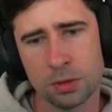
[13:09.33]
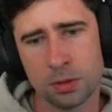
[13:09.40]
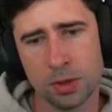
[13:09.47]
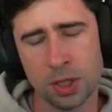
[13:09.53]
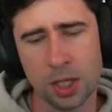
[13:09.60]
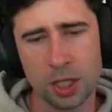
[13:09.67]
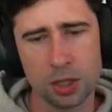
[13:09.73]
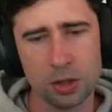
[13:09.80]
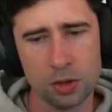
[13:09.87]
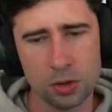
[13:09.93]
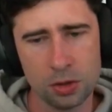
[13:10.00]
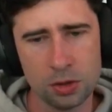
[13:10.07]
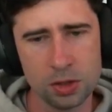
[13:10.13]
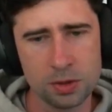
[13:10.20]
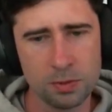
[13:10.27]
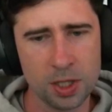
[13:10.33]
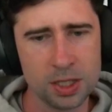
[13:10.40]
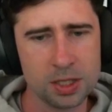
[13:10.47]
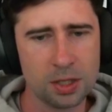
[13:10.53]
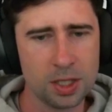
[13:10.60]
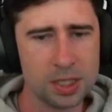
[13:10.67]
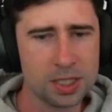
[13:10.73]
I think I use my
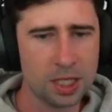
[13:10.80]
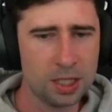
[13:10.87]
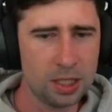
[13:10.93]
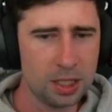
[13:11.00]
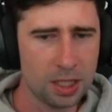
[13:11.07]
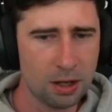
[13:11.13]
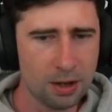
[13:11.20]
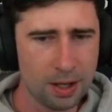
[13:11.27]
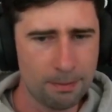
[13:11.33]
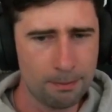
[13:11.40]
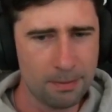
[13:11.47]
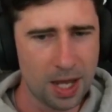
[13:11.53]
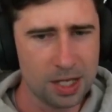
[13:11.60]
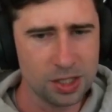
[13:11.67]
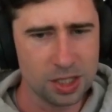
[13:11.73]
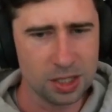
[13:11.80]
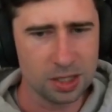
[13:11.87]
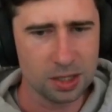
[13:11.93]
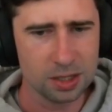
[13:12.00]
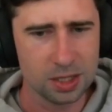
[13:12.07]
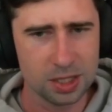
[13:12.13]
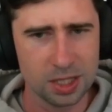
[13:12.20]
Titania now and Magik
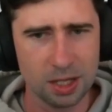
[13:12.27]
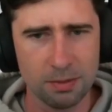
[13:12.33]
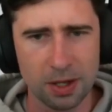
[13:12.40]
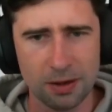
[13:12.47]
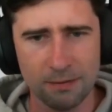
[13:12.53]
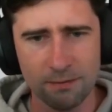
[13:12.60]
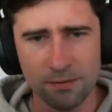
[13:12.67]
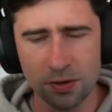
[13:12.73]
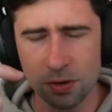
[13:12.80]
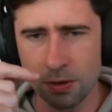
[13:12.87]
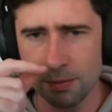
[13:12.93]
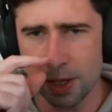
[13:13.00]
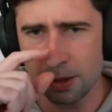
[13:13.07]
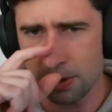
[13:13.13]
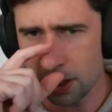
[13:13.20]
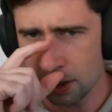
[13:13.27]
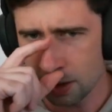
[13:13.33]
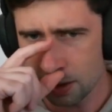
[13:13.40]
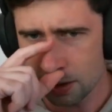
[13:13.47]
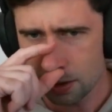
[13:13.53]
skip Infinaut, maybe?